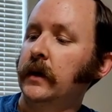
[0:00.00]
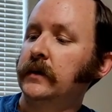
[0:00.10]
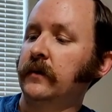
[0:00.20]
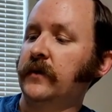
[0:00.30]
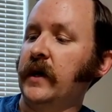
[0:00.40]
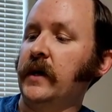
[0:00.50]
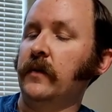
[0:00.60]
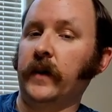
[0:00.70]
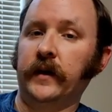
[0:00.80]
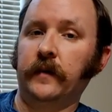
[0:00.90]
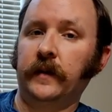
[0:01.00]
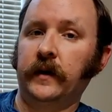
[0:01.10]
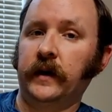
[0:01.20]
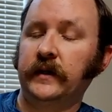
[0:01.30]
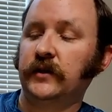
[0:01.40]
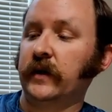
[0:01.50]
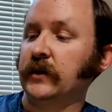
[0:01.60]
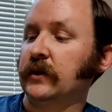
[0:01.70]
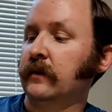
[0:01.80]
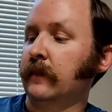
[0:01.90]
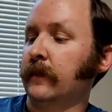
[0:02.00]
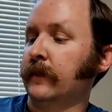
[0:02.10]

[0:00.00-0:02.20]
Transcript: So thank you, random internet stranger.